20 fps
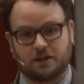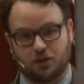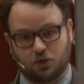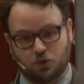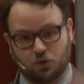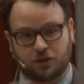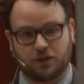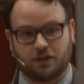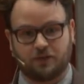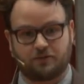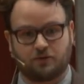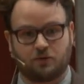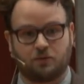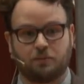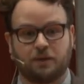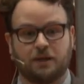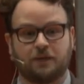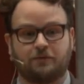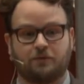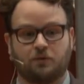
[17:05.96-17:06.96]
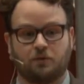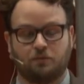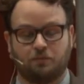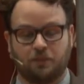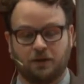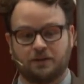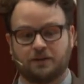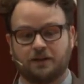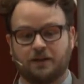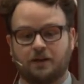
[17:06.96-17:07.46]
a toolkit for
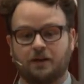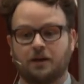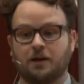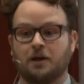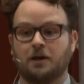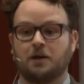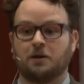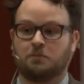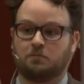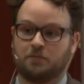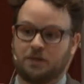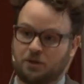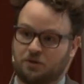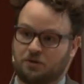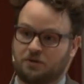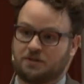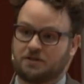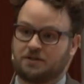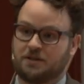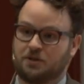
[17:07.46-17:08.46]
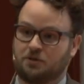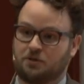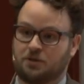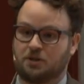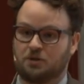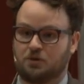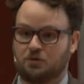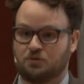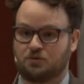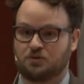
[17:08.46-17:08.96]
building bidders that you
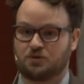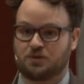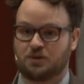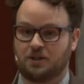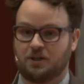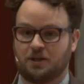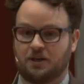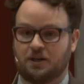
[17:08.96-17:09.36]
can use